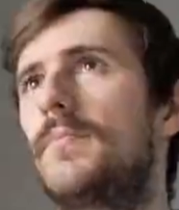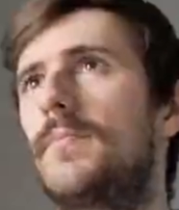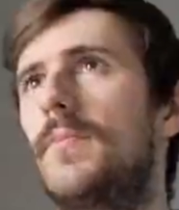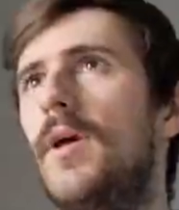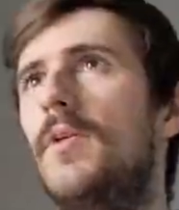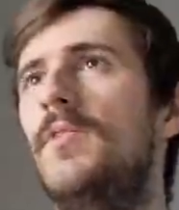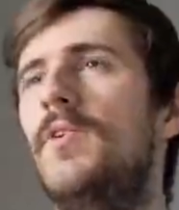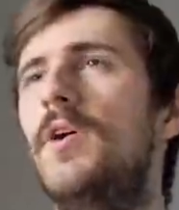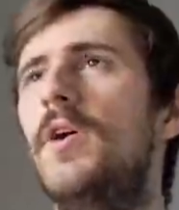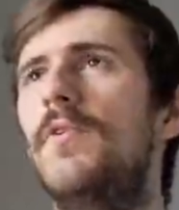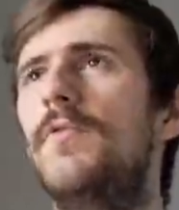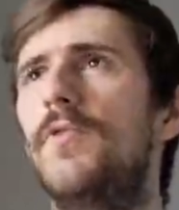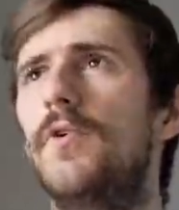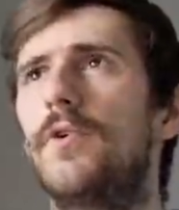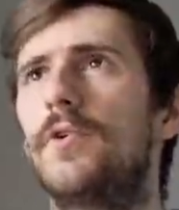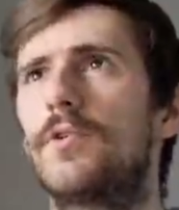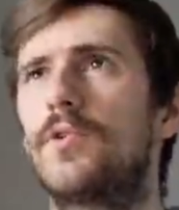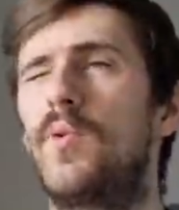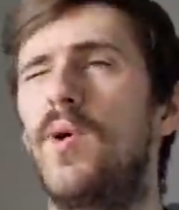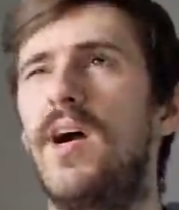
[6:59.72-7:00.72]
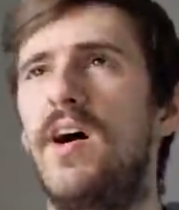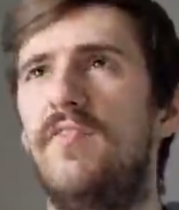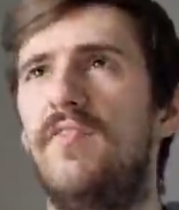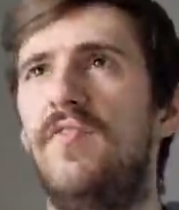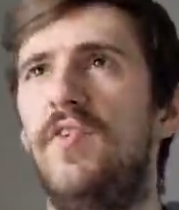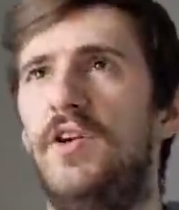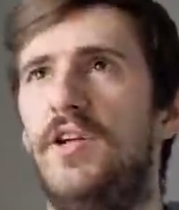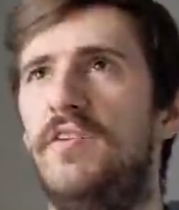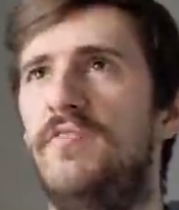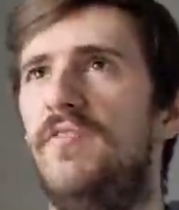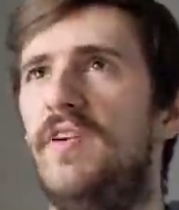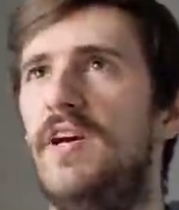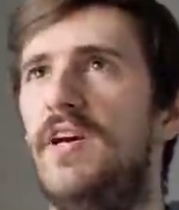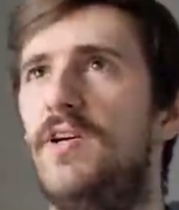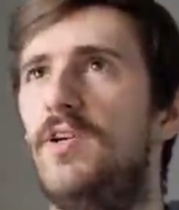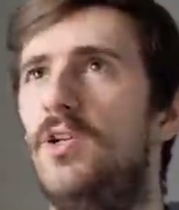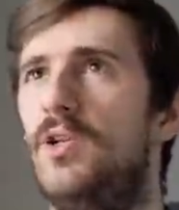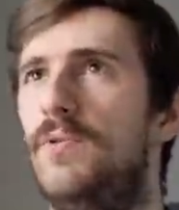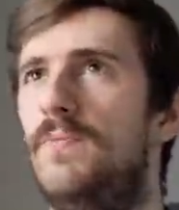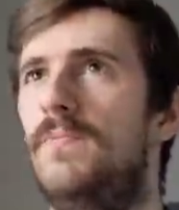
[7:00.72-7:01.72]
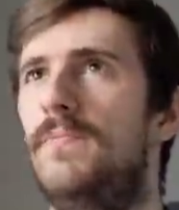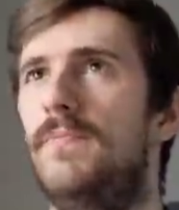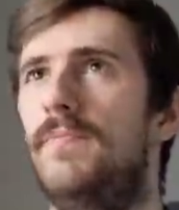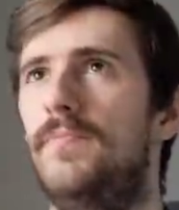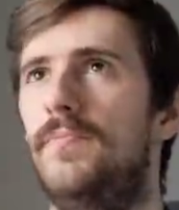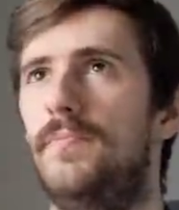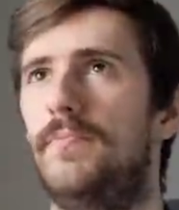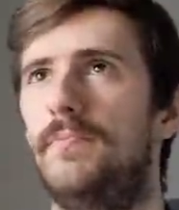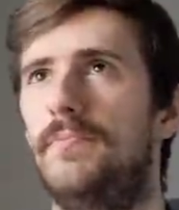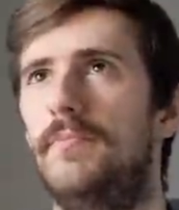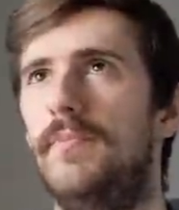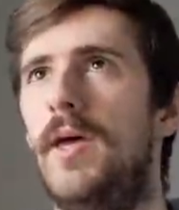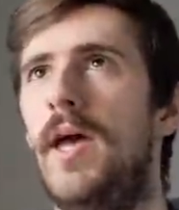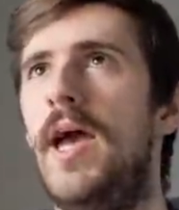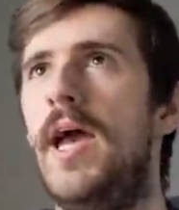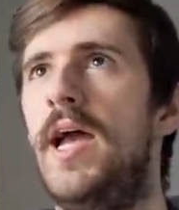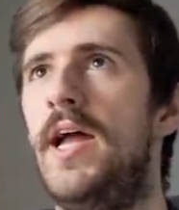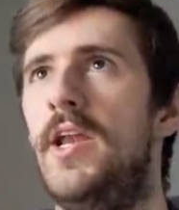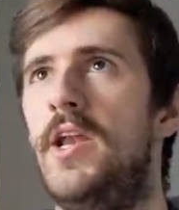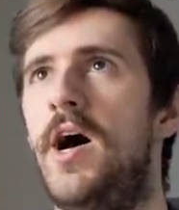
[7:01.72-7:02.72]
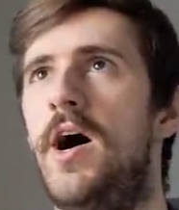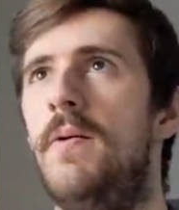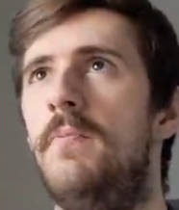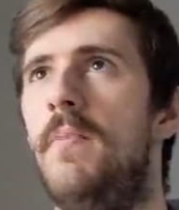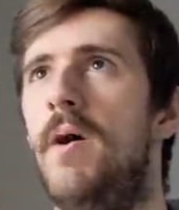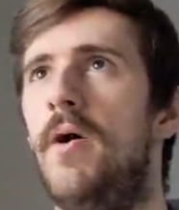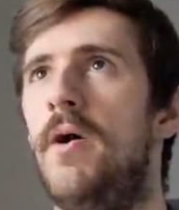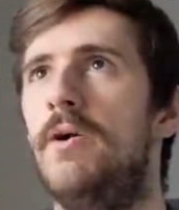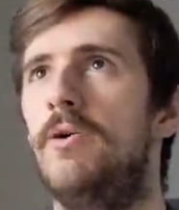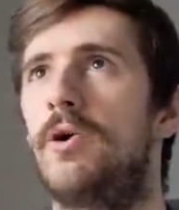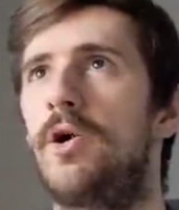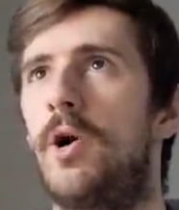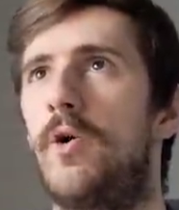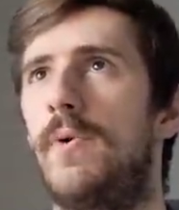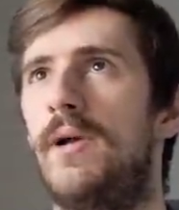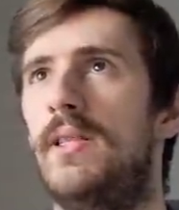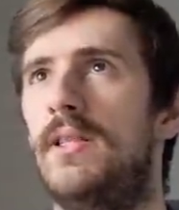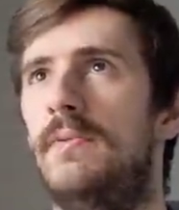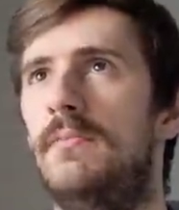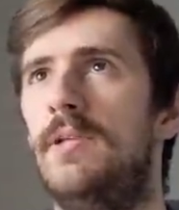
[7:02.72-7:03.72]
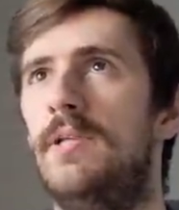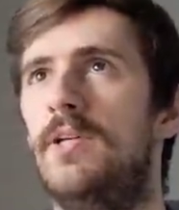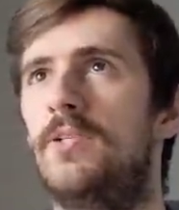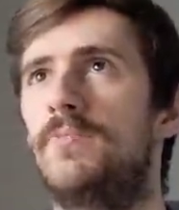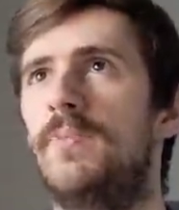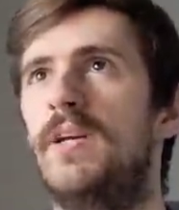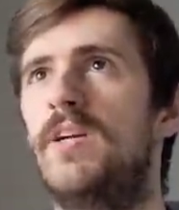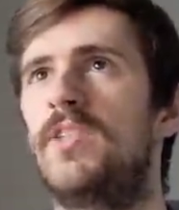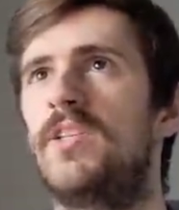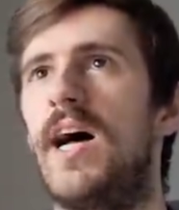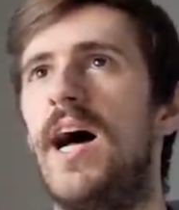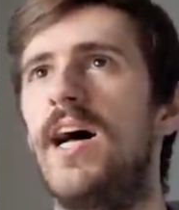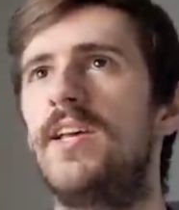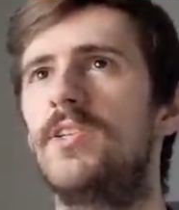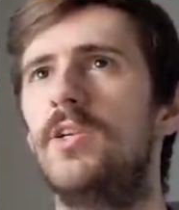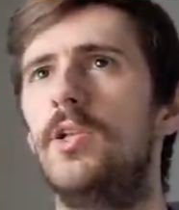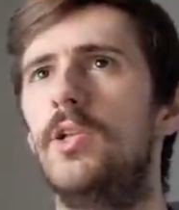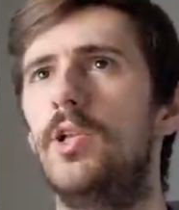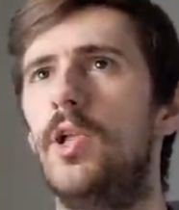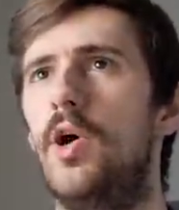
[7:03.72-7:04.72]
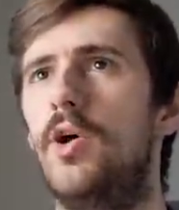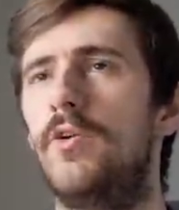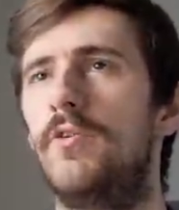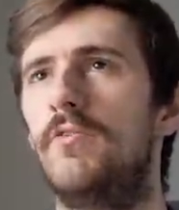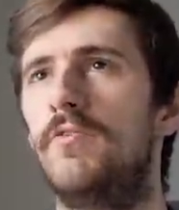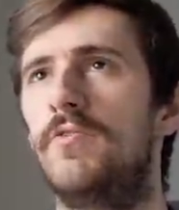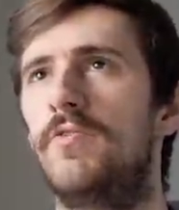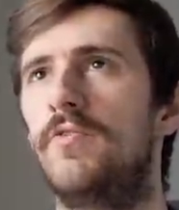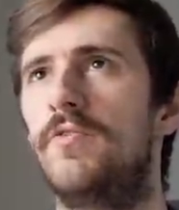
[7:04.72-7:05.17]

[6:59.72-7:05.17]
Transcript: The Offroader is quite a funny vehicle in Mario Kart Wii Limitless because it has a lot of